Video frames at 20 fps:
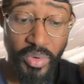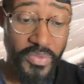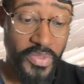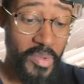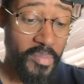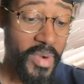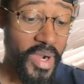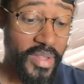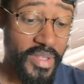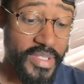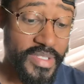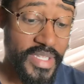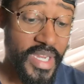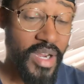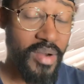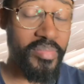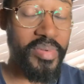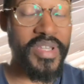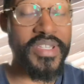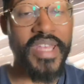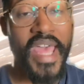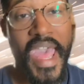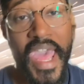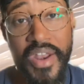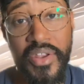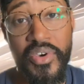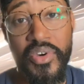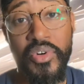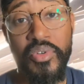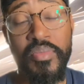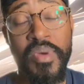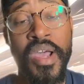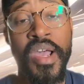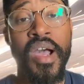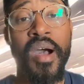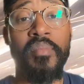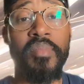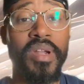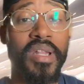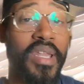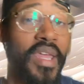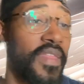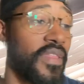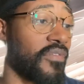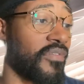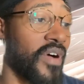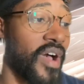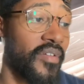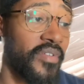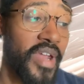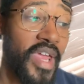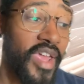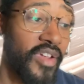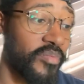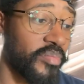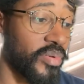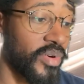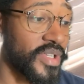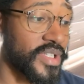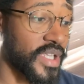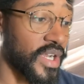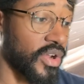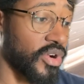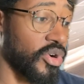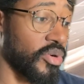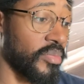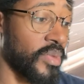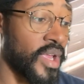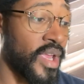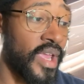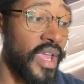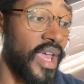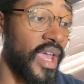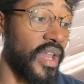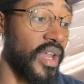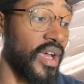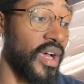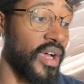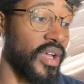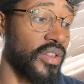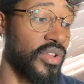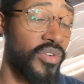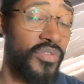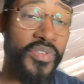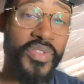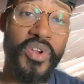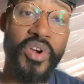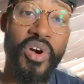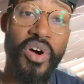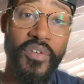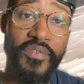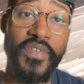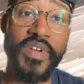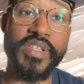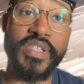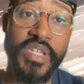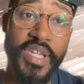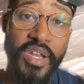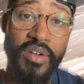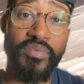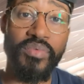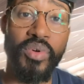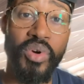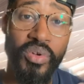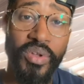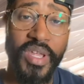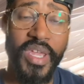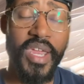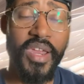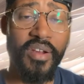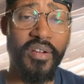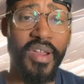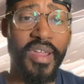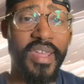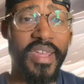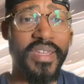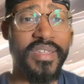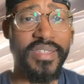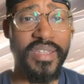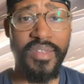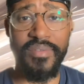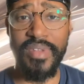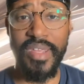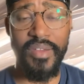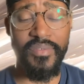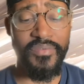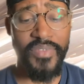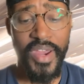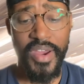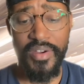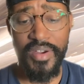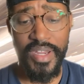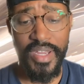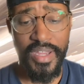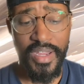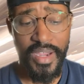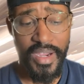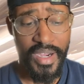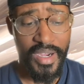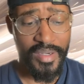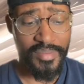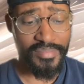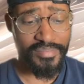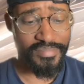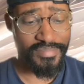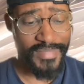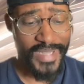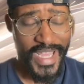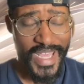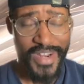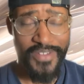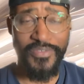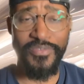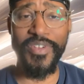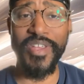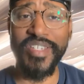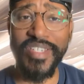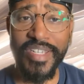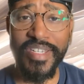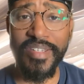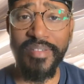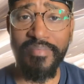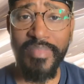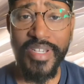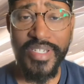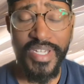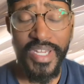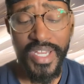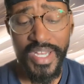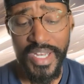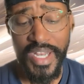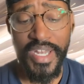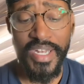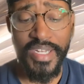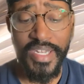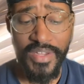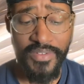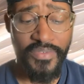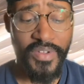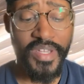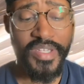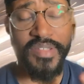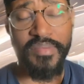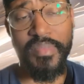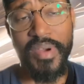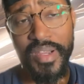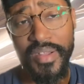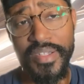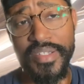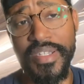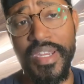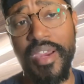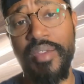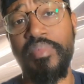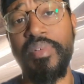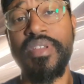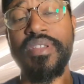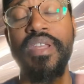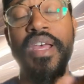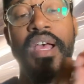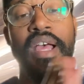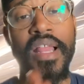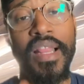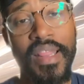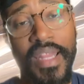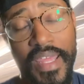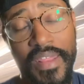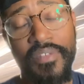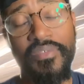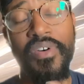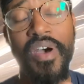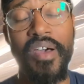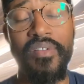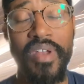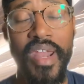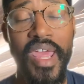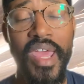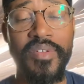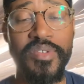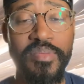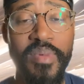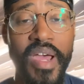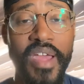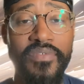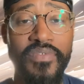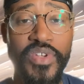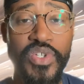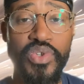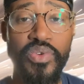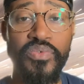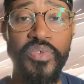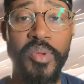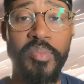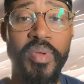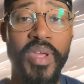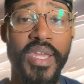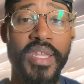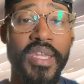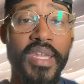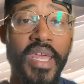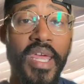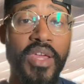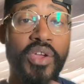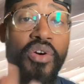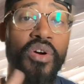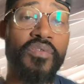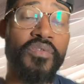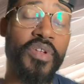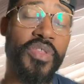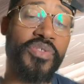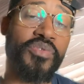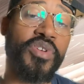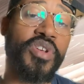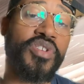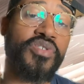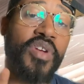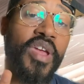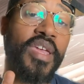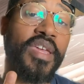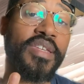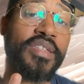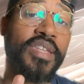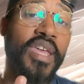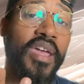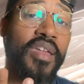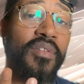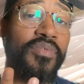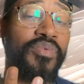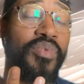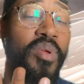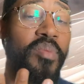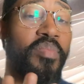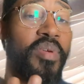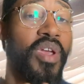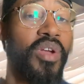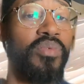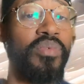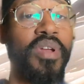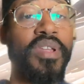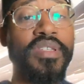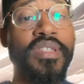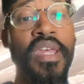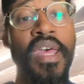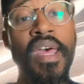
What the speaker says: with the Maryland Terrapins at home. I'm going to lay the 5.5 points at home and look for their offense to get rolling here against a very inefficient Michigan defense. Maryland Terrapins, lay the 5.5. It's my official free pick of the day. Going for 3 straight consecutive three-pick wins.